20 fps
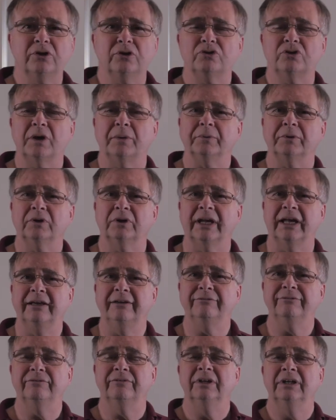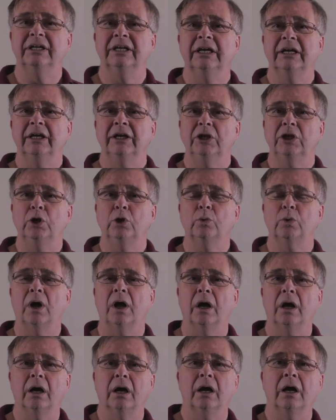the treble clef, you
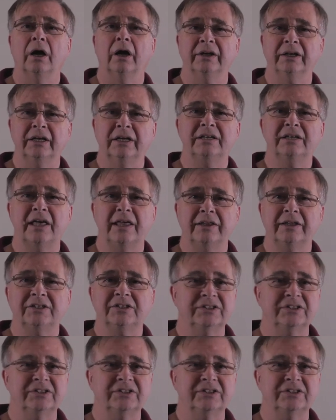are on another